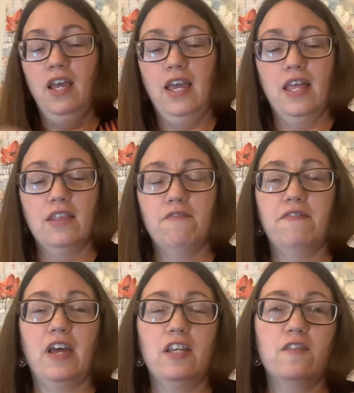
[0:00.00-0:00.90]
And the
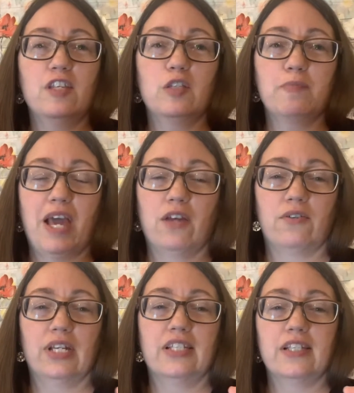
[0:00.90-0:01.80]
fun of this
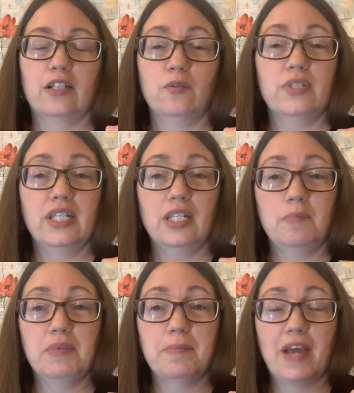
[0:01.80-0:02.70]
pattern, it's the Lucy
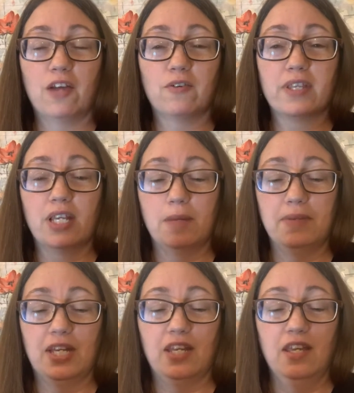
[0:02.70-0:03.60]
Neat Bee pattern that I'm
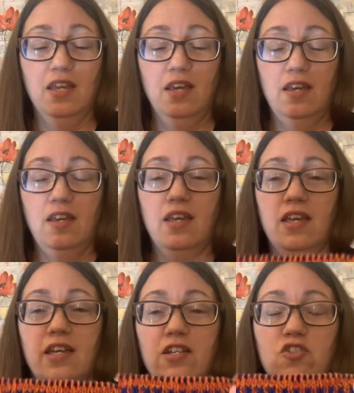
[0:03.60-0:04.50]
knitting.
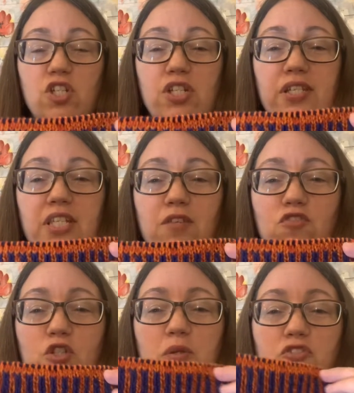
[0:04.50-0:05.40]
And she just
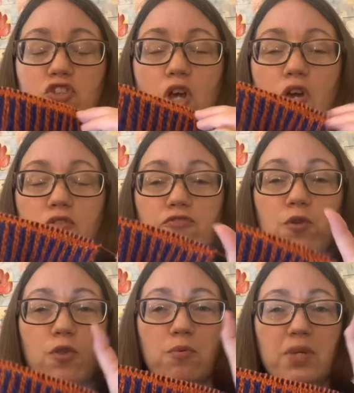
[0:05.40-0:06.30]
gives you the chart for
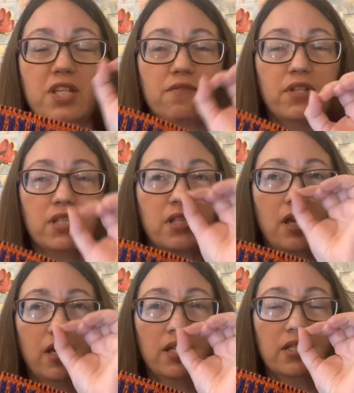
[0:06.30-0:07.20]
3 different
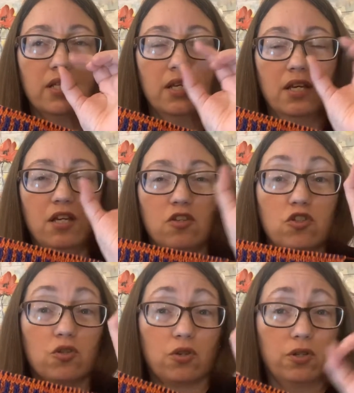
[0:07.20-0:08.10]
sized
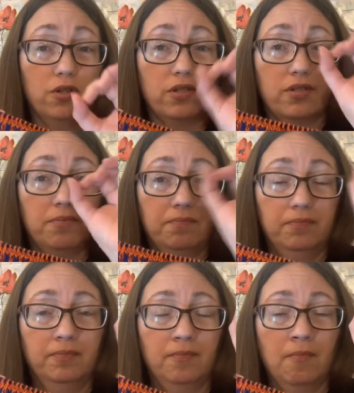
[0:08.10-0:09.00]
circles.
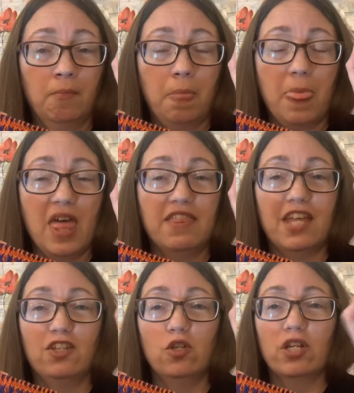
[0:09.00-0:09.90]
And
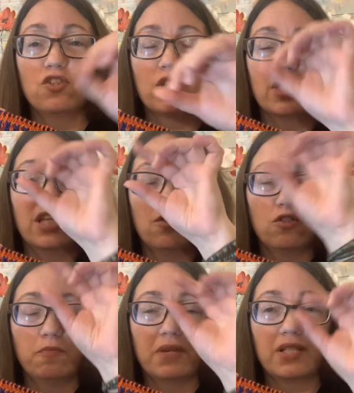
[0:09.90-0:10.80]
then you can just
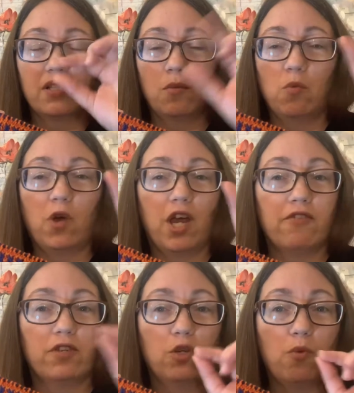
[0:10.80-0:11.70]
intermix them
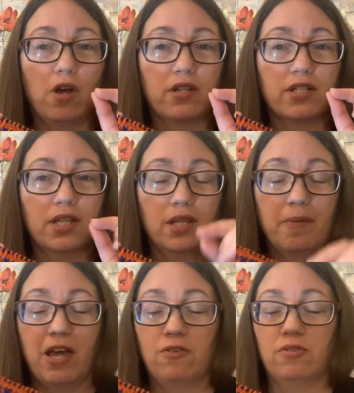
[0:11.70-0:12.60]
wherever you want in the
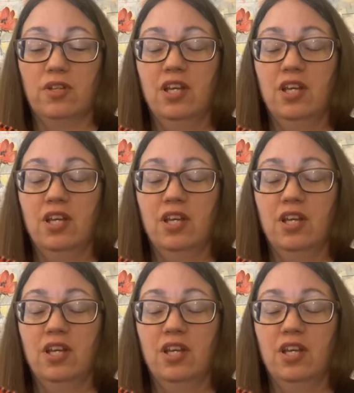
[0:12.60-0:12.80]
pattern.